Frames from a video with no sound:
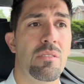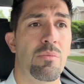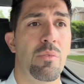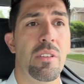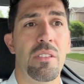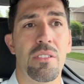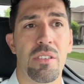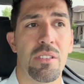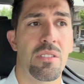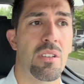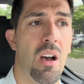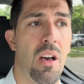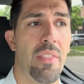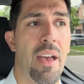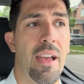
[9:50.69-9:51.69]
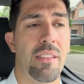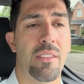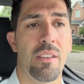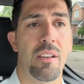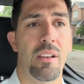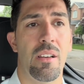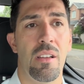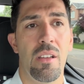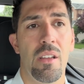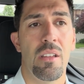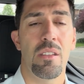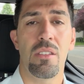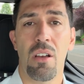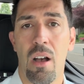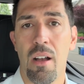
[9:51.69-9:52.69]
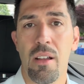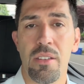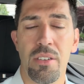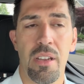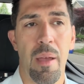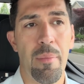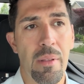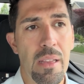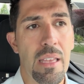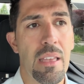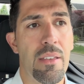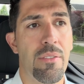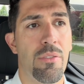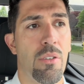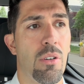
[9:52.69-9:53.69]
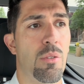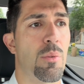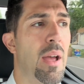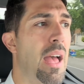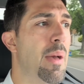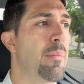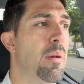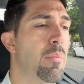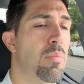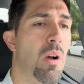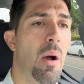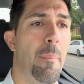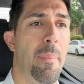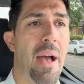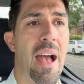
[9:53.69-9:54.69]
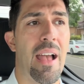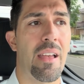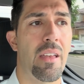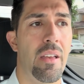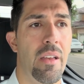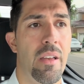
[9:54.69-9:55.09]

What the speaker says: We just saw that Dodge, I believe, or Ram brought back